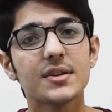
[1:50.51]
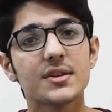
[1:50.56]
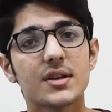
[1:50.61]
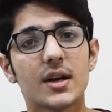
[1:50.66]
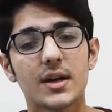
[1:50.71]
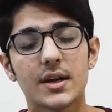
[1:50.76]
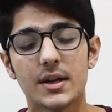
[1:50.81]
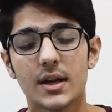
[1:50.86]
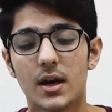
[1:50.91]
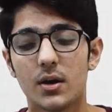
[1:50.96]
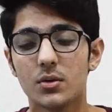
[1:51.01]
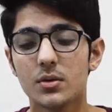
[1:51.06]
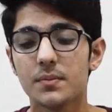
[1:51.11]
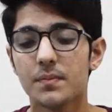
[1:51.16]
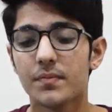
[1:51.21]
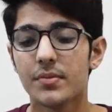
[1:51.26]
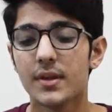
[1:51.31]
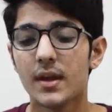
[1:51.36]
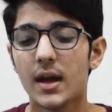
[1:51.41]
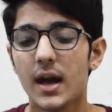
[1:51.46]
started out,
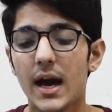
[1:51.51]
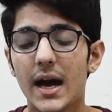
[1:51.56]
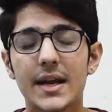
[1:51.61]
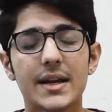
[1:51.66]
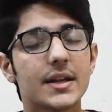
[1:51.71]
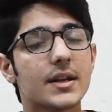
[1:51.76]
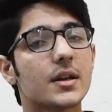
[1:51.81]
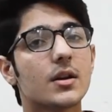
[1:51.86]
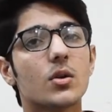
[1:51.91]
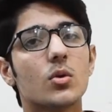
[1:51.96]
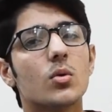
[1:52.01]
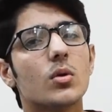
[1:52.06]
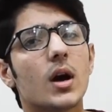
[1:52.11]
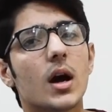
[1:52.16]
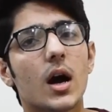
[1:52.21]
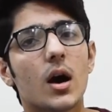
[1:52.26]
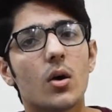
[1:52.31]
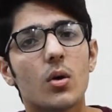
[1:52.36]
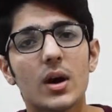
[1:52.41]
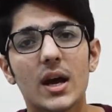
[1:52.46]
I didn't know
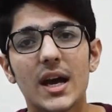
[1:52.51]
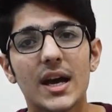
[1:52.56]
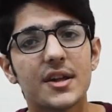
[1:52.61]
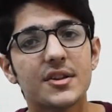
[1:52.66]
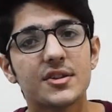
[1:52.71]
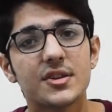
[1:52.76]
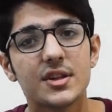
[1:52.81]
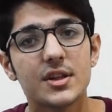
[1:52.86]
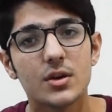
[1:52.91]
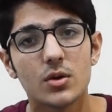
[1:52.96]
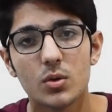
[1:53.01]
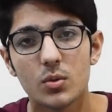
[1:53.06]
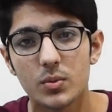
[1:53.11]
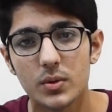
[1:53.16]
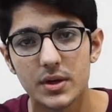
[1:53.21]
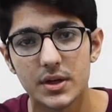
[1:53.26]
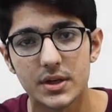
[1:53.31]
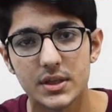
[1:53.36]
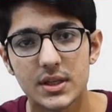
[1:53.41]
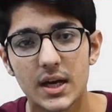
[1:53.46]
how SEO
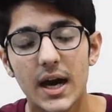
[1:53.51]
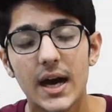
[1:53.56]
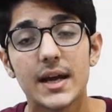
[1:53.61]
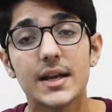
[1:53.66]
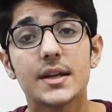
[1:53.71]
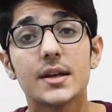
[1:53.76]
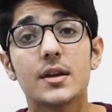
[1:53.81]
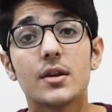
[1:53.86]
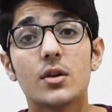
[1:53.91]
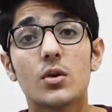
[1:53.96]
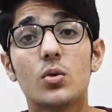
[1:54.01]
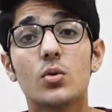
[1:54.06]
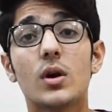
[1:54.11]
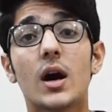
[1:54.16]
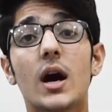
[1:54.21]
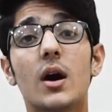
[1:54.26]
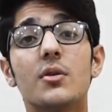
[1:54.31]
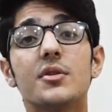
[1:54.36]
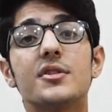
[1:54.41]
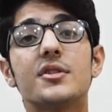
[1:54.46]
worked. I didn't know
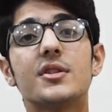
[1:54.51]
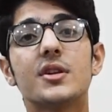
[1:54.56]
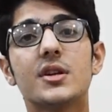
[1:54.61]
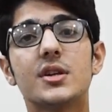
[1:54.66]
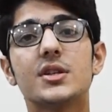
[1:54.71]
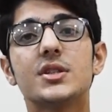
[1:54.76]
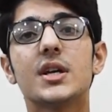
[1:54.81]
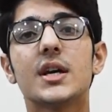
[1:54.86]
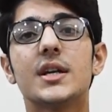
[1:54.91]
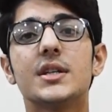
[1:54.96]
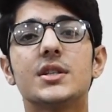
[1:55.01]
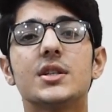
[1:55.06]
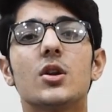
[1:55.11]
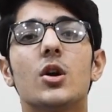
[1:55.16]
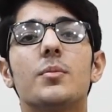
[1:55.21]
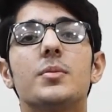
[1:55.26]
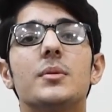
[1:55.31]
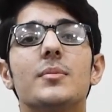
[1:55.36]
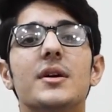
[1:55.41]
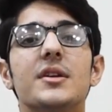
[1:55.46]
how search engine
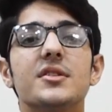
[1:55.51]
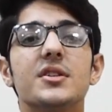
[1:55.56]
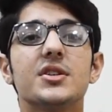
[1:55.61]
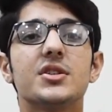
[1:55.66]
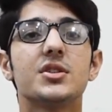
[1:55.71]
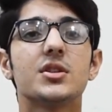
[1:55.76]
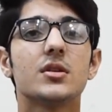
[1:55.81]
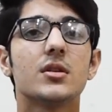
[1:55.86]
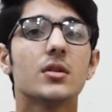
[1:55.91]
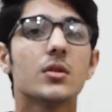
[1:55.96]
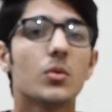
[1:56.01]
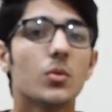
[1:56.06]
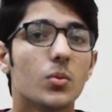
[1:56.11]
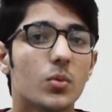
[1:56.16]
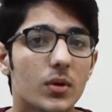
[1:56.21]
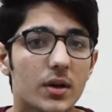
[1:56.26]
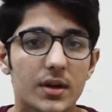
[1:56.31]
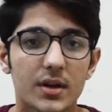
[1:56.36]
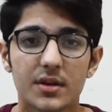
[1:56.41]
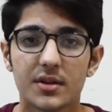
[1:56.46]
optimization
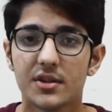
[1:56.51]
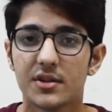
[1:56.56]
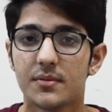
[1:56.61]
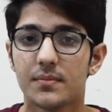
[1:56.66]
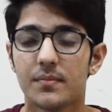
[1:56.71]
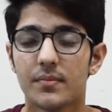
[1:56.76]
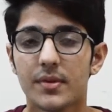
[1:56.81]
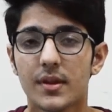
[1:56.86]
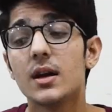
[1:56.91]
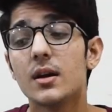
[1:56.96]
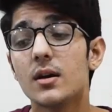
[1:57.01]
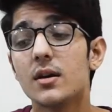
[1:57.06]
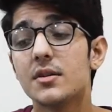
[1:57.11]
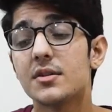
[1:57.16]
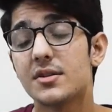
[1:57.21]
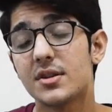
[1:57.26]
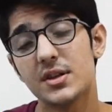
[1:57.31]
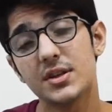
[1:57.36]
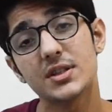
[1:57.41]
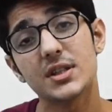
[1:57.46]
works.
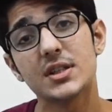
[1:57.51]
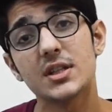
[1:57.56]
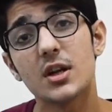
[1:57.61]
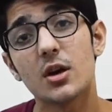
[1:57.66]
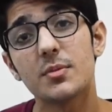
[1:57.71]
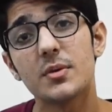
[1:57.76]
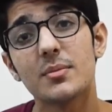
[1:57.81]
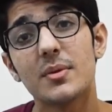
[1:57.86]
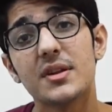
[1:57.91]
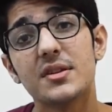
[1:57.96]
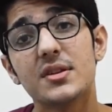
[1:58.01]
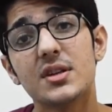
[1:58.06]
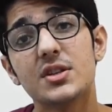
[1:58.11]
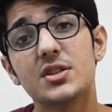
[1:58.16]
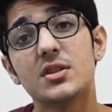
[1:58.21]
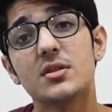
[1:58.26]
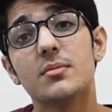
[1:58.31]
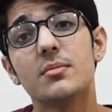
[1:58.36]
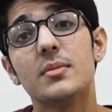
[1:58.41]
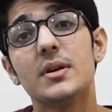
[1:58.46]
Search engine
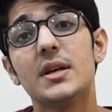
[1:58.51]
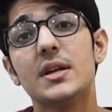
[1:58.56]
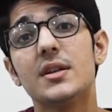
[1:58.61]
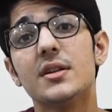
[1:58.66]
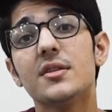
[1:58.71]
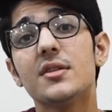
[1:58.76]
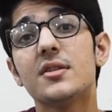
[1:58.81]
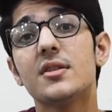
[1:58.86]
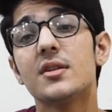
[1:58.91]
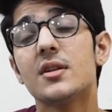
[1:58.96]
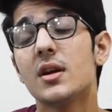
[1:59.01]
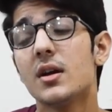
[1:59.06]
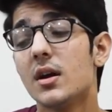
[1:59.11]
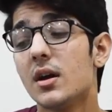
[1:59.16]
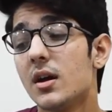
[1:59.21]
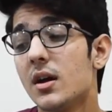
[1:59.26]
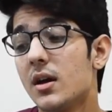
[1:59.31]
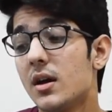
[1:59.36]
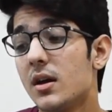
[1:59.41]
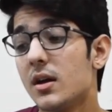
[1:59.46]
optimization means
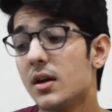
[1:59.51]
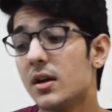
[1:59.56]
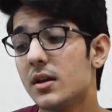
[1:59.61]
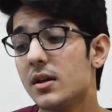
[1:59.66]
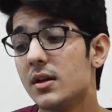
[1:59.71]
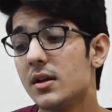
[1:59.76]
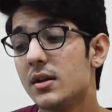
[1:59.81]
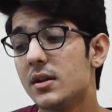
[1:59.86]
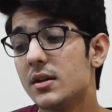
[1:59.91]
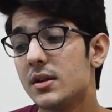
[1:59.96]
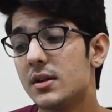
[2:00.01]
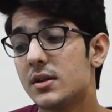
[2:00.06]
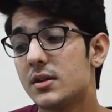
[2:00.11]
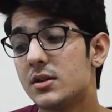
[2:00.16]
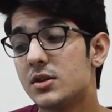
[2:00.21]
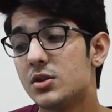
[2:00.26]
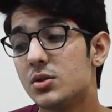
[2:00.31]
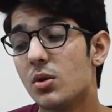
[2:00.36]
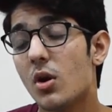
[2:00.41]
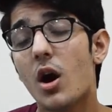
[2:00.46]

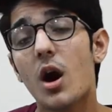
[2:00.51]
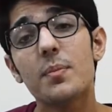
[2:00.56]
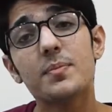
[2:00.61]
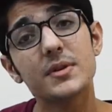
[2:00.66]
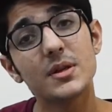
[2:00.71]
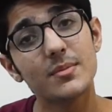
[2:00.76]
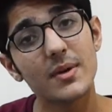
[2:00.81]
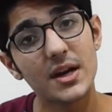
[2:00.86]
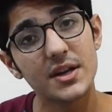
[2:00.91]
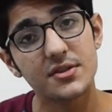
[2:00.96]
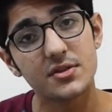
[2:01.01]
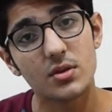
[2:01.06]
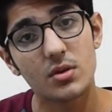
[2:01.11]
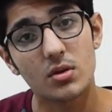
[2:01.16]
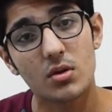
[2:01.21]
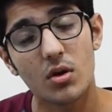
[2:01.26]
to optimize your